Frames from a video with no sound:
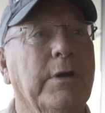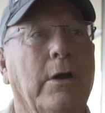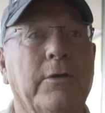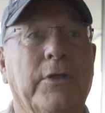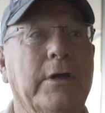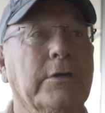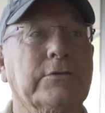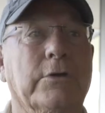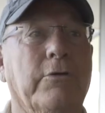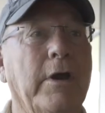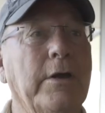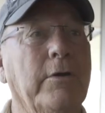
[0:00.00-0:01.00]
No, I think it's a
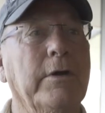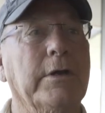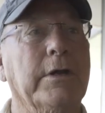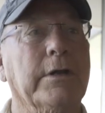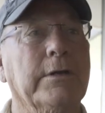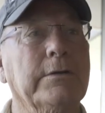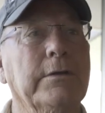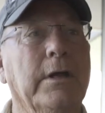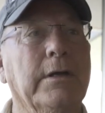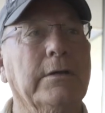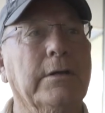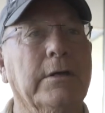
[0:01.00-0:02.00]
great idea.
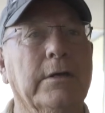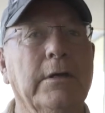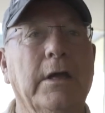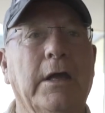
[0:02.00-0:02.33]
And and uh,